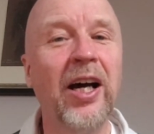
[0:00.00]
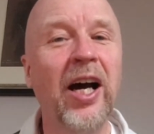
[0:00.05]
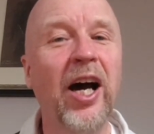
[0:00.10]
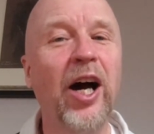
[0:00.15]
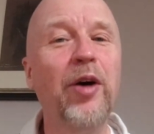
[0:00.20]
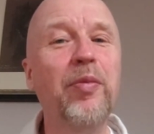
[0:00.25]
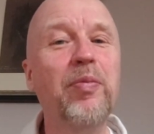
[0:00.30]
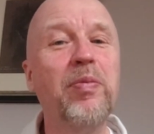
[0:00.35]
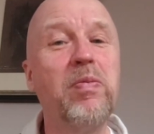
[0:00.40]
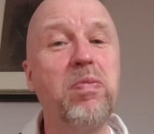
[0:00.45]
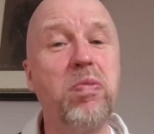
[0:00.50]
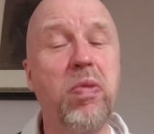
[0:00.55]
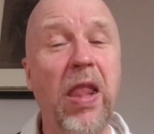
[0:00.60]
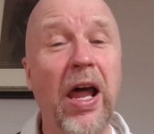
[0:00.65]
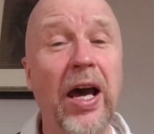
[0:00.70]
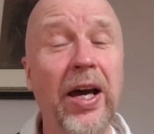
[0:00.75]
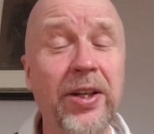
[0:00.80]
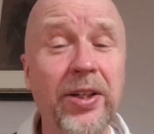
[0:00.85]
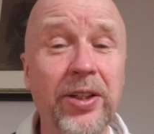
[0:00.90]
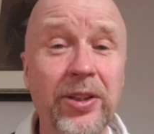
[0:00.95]
And
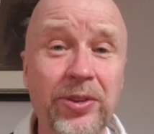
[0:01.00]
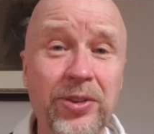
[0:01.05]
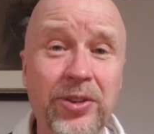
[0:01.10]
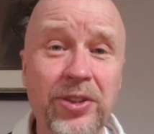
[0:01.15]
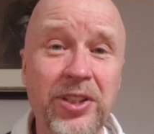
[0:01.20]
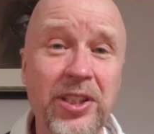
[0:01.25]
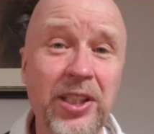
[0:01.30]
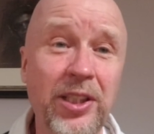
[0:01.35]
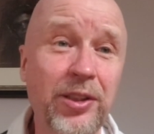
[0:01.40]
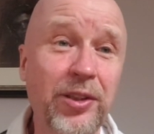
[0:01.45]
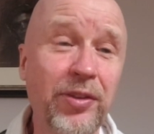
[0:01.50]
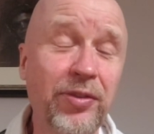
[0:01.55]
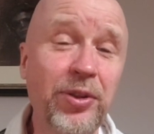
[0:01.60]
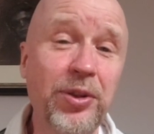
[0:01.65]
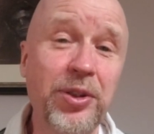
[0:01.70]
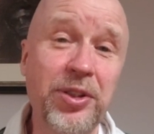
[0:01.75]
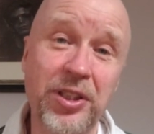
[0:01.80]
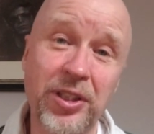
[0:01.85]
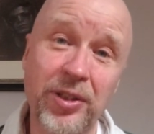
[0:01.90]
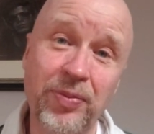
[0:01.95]
I'll see you in a
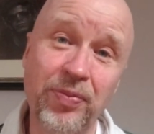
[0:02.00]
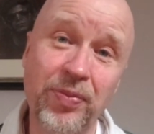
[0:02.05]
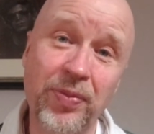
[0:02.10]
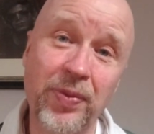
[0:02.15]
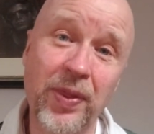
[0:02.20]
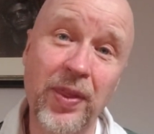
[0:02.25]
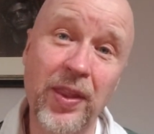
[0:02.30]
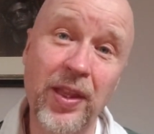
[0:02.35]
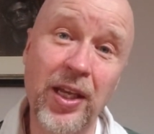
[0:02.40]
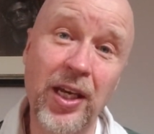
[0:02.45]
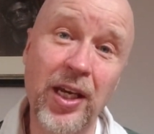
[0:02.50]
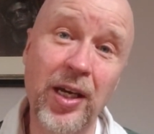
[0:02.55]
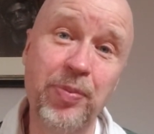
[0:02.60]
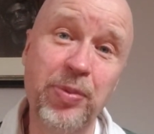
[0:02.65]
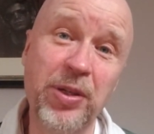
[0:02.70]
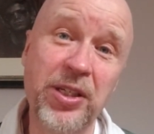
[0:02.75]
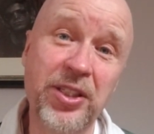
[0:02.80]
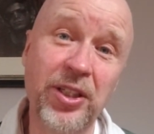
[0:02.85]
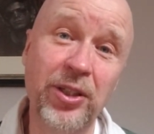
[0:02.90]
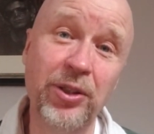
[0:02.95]
future
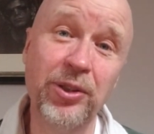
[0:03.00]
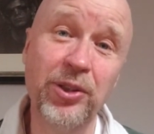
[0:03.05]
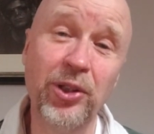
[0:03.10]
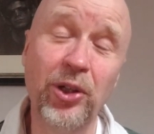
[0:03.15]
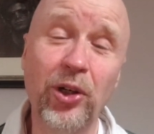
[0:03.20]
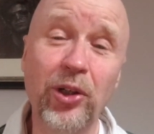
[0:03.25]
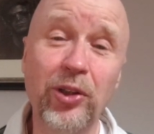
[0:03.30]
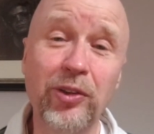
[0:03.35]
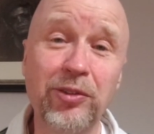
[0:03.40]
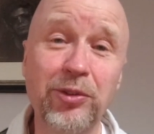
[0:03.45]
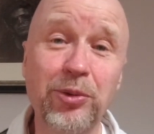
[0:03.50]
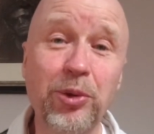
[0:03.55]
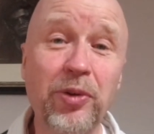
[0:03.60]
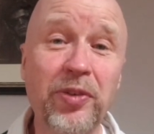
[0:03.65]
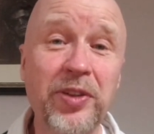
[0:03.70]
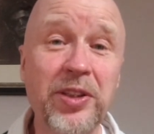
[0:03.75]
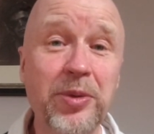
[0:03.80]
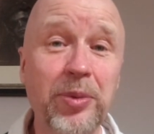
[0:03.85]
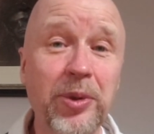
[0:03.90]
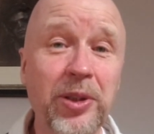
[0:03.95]
episode of
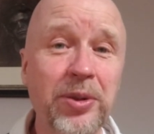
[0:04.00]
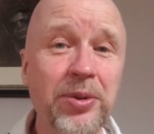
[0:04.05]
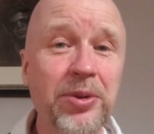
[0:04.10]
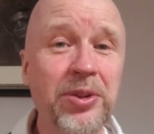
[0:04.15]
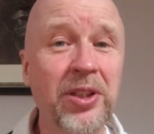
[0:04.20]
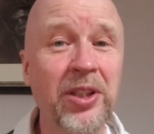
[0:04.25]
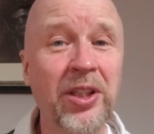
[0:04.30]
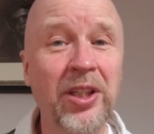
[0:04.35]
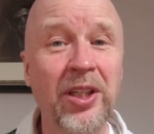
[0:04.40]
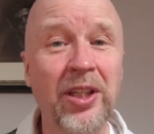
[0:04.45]
Wolfie's Wheels.